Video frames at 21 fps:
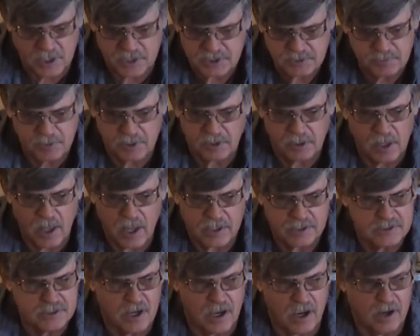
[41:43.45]
I spent a lot
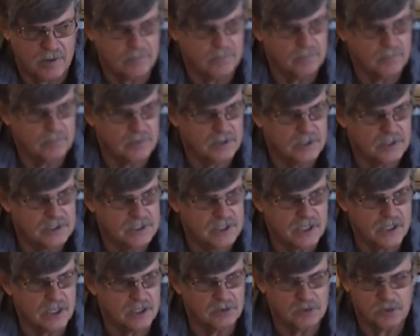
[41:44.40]
of time
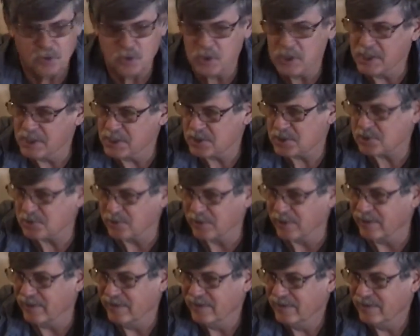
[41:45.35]
digging through the history